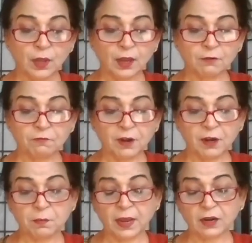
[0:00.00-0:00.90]
and
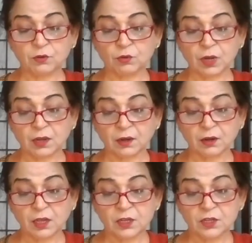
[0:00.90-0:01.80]
fled back to Khar,
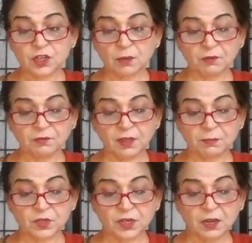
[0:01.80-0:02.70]
some of them
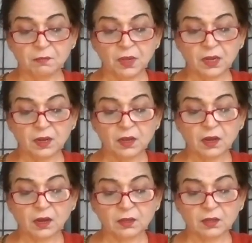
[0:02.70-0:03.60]
screaming,
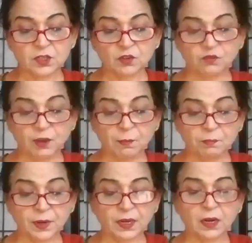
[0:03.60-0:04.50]
others
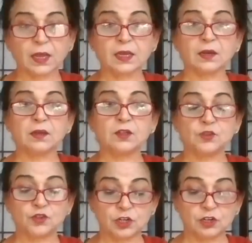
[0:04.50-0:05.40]
whimpering like
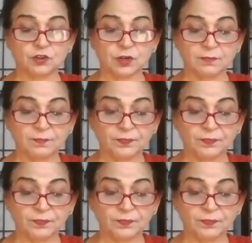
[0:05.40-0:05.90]
children.